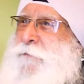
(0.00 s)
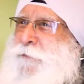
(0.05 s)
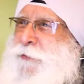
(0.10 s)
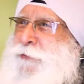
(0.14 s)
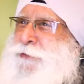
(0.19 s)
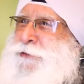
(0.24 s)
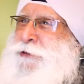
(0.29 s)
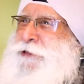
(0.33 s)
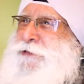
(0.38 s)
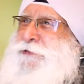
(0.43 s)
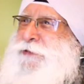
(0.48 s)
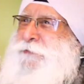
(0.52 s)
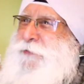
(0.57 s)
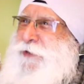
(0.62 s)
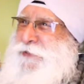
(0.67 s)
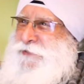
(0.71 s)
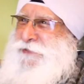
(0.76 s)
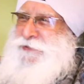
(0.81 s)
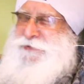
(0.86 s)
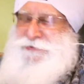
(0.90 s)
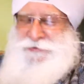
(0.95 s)
pushing the
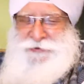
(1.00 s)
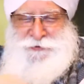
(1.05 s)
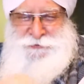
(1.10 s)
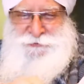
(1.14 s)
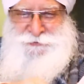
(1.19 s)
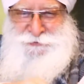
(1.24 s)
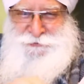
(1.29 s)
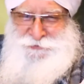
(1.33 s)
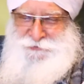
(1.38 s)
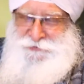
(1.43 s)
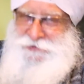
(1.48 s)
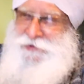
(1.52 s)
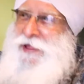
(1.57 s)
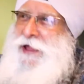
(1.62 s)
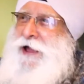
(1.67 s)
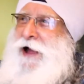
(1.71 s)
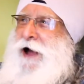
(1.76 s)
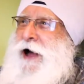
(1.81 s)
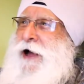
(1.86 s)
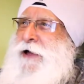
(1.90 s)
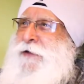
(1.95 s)
buttons on your
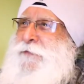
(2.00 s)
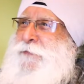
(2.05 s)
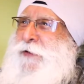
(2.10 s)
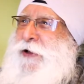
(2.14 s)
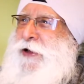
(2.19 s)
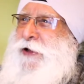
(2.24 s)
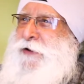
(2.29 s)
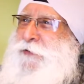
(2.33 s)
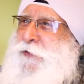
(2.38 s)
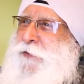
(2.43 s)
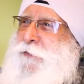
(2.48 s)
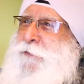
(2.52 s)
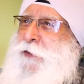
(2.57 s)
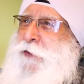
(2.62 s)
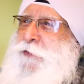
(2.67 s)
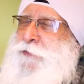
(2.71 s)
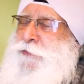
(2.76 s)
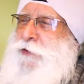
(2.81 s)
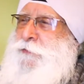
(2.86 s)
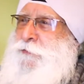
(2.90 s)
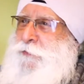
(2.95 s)
iPad or
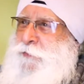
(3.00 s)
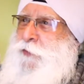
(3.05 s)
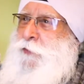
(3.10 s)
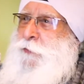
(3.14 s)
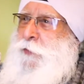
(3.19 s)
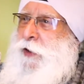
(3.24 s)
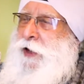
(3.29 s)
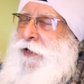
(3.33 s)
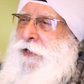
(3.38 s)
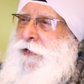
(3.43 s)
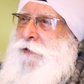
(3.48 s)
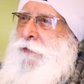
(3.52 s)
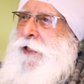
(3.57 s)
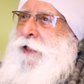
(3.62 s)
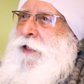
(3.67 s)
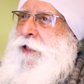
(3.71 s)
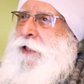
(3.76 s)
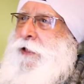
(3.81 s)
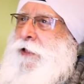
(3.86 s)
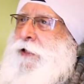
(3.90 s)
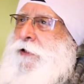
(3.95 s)
on your mobile
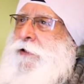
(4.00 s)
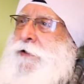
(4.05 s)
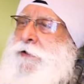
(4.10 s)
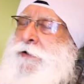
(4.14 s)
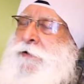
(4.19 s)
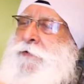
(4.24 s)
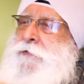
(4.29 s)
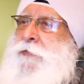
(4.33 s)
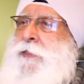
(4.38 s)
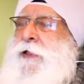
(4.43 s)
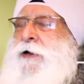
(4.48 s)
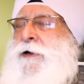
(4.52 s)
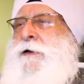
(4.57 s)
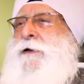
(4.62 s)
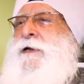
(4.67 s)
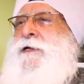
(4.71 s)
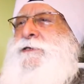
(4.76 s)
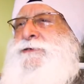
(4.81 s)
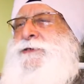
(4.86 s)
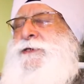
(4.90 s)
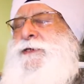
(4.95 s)
uh,
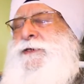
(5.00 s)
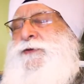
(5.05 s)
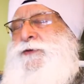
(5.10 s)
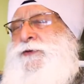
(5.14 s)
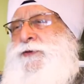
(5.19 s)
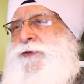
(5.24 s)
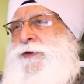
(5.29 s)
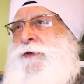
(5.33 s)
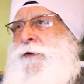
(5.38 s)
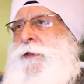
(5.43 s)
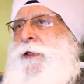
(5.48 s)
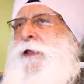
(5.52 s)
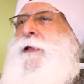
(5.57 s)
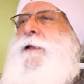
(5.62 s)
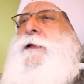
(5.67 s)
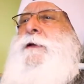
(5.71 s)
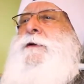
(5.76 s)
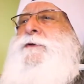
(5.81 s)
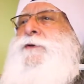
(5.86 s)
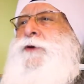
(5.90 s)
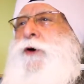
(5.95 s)
and listening to your
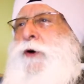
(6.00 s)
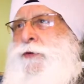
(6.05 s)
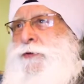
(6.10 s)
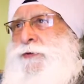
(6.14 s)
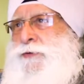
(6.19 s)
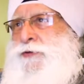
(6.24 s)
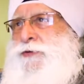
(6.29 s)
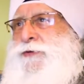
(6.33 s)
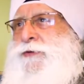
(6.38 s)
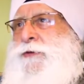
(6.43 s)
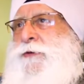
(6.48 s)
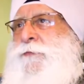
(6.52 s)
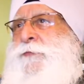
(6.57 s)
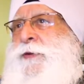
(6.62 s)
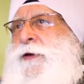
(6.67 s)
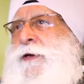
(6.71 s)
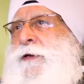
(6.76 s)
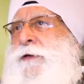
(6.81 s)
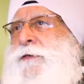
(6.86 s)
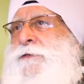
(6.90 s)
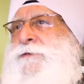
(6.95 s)
talk to your
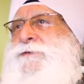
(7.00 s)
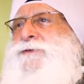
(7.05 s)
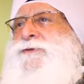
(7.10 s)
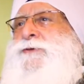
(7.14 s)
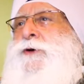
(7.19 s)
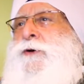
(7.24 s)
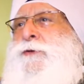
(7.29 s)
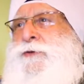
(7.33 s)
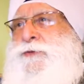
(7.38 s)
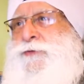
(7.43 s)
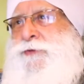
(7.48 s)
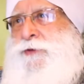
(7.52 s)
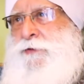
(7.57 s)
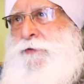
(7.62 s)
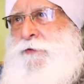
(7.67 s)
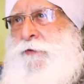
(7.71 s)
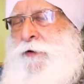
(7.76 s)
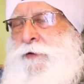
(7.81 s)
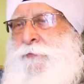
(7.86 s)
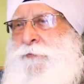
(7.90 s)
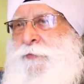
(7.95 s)
parents, talk to your
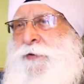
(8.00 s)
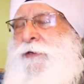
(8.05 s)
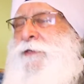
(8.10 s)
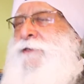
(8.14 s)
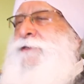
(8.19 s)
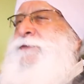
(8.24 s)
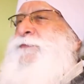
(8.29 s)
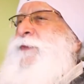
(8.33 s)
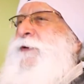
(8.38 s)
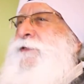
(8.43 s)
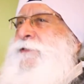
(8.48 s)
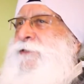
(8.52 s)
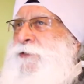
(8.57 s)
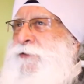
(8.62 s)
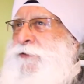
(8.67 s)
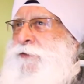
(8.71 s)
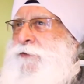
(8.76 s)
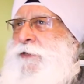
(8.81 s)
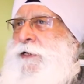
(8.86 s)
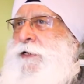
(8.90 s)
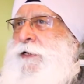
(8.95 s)
grandparents,
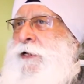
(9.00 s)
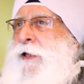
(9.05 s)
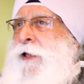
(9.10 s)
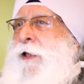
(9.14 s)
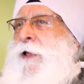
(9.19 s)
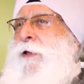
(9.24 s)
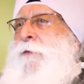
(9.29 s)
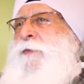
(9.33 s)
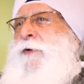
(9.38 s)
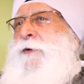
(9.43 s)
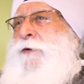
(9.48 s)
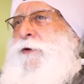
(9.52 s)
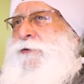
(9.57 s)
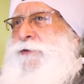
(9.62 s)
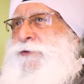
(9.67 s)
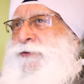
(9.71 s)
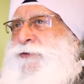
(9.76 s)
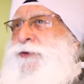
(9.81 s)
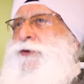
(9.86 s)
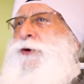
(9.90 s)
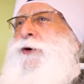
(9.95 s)
particularly
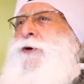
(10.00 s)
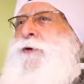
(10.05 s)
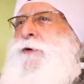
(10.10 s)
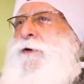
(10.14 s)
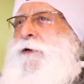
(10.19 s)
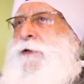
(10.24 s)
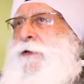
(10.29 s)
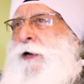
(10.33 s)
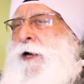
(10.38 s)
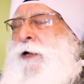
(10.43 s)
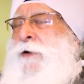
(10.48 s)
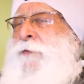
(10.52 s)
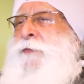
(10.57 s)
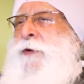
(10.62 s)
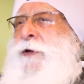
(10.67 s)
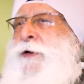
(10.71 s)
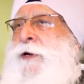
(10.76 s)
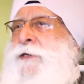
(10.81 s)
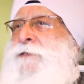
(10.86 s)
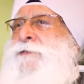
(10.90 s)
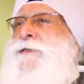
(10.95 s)
because your
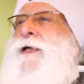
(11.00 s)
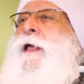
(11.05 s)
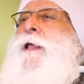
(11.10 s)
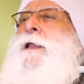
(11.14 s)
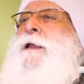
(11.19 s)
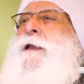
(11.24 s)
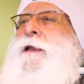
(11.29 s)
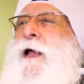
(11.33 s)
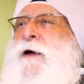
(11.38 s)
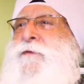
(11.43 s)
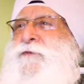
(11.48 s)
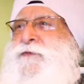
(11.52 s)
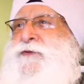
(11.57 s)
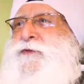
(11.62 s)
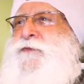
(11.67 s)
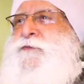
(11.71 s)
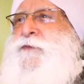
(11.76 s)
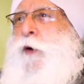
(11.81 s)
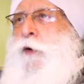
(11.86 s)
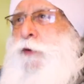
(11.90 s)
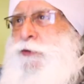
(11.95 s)
grandparents love
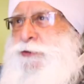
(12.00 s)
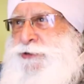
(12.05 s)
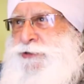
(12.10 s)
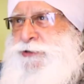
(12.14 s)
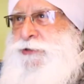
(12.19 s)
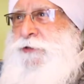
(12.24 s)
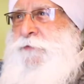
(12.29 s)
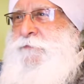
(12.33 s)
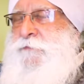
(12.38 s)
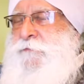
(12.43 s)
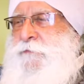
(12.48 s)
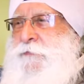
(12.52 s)
you most.